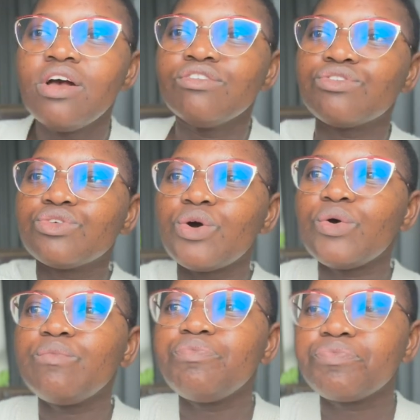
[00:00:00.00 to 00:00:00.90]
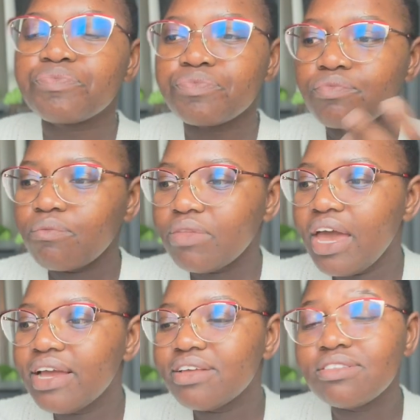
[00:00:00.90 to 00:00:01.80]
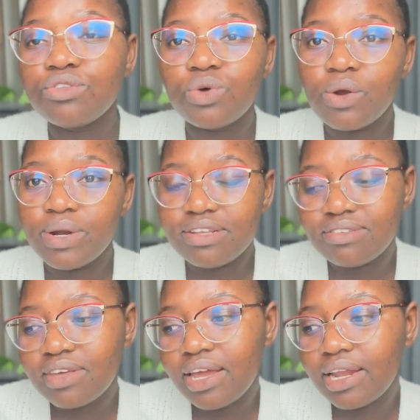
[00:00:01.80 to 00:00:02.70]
So I guess that's what I want to say.